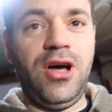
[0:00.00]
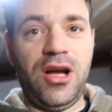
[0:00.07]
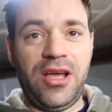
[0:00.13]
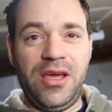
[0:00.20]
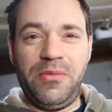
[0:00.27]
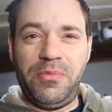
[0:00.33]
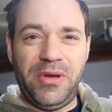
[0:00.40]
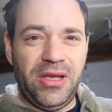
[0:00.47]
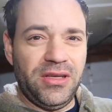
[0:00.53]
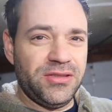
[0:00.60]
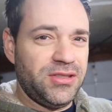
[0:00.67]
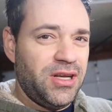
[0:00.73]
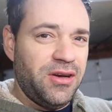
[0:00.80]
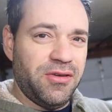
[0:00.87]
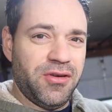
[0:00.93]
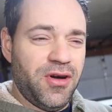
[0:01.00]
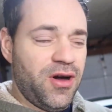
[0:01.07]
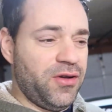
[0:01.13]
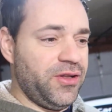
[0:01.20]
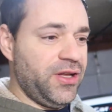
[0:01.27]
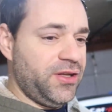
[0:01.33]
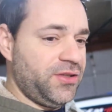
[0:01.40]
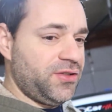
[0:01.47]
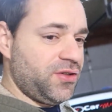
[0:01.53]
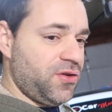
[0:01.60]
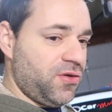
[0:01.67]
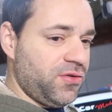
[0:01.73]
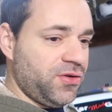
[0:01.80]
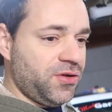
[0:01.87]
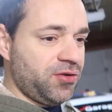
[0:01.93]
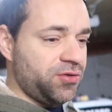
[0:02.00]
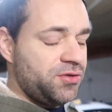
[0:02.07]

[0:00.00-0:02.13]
locking pins, I don't know how that's called.